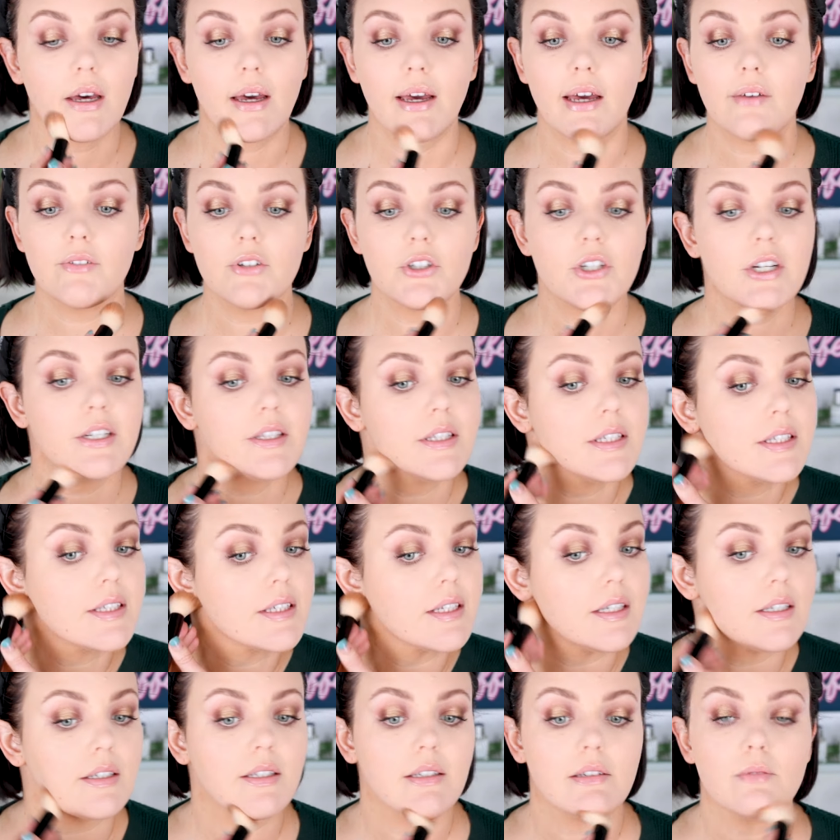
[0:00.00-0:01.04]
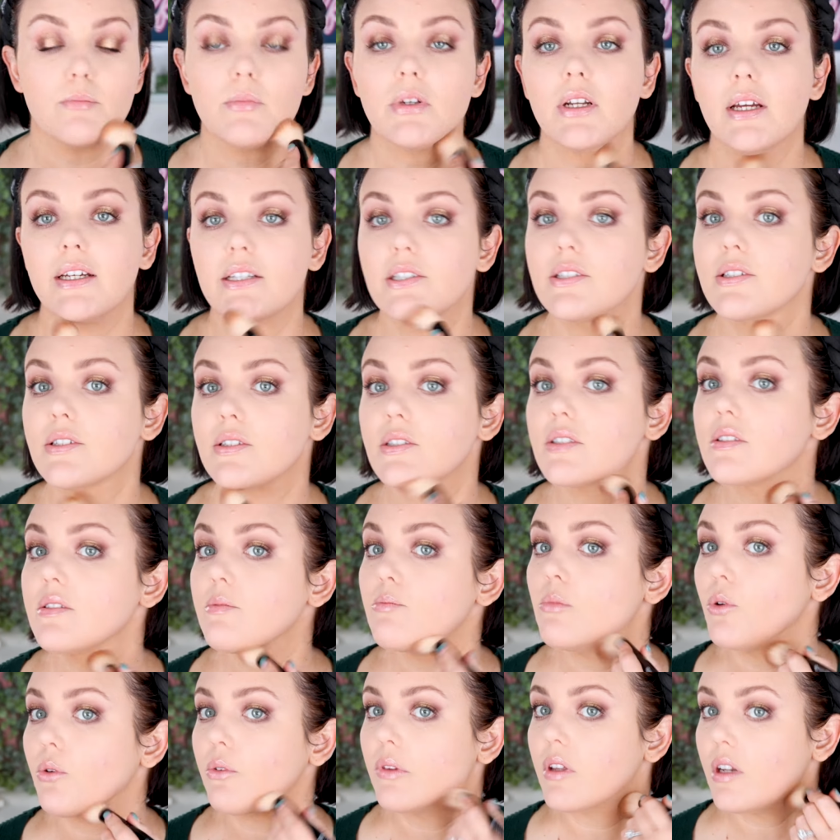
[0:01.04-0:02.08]
I haven't tried the skin tint, but I just
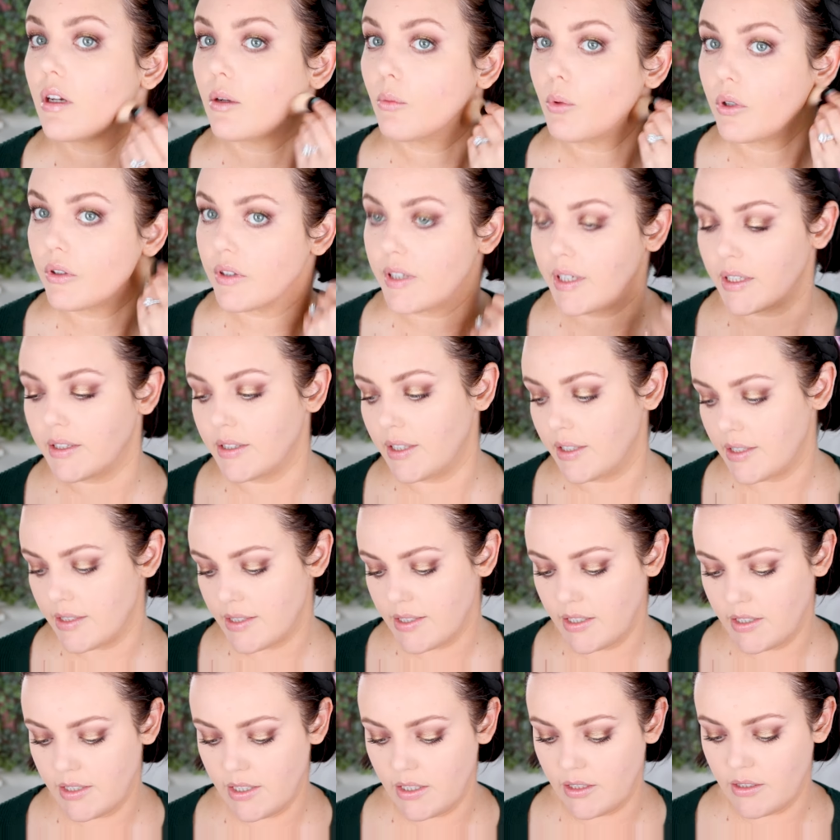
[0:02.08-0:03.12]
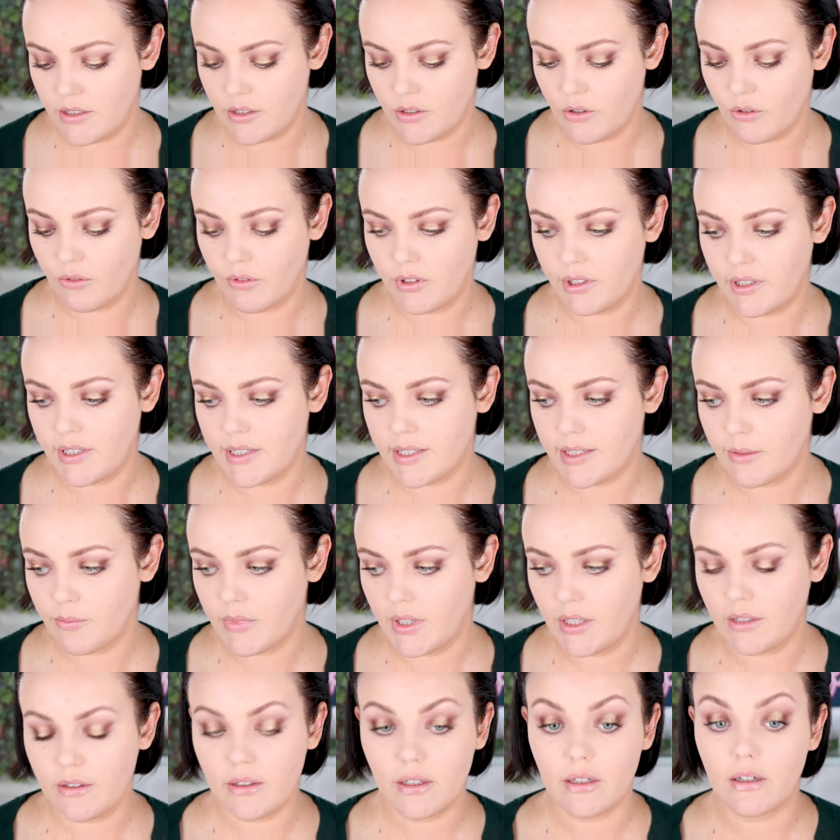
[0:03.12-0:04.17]
know that I won't like that. A skin tint is not really
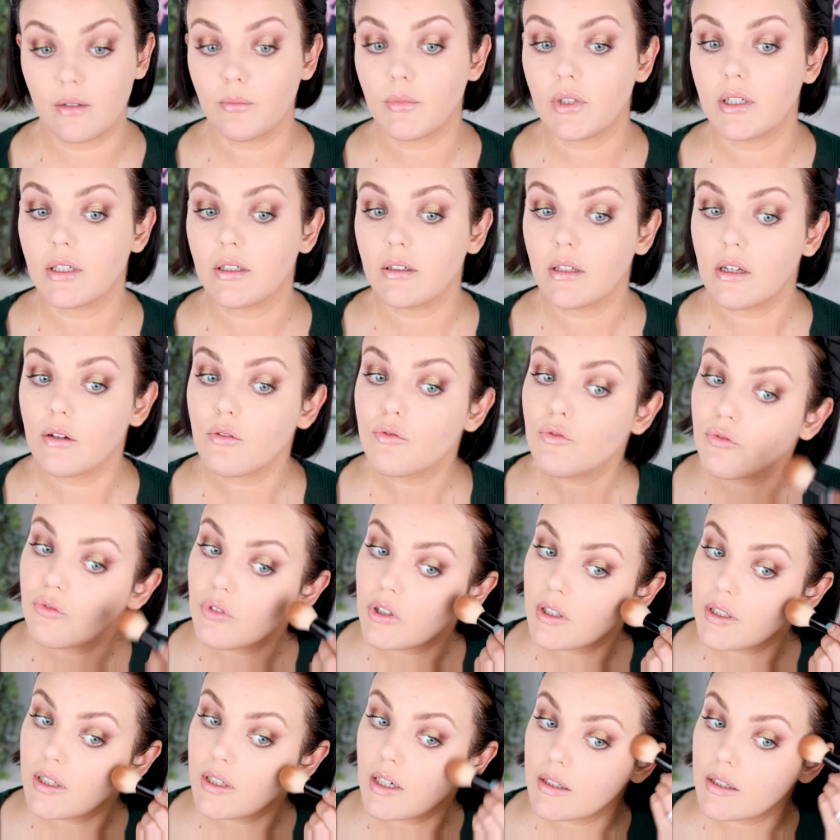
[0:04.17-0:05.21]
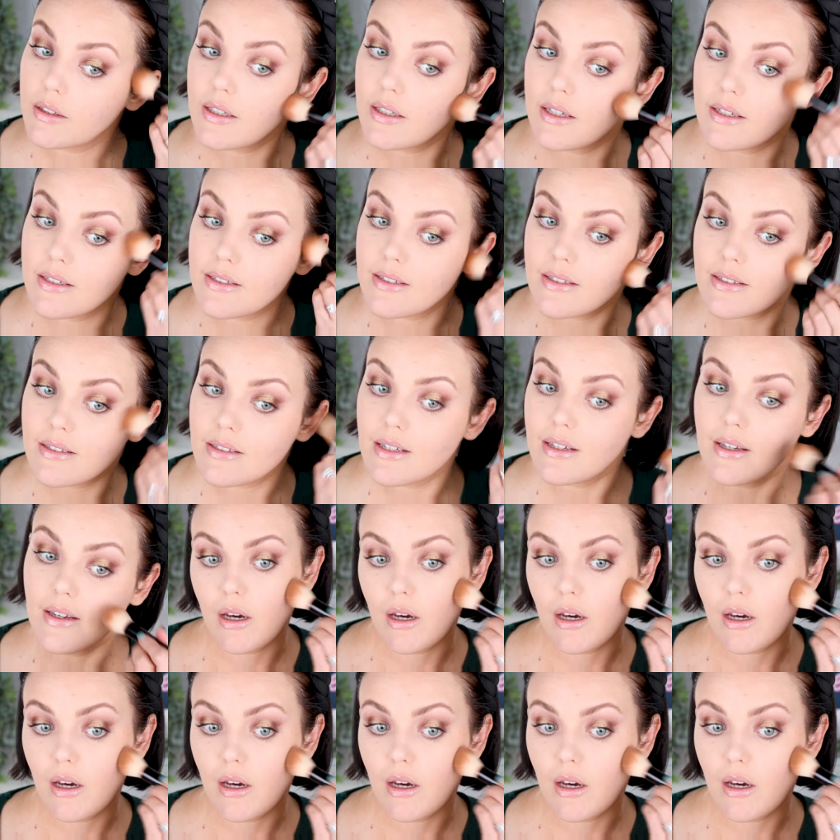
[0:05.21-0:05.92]
something that I'm gonna love regardless.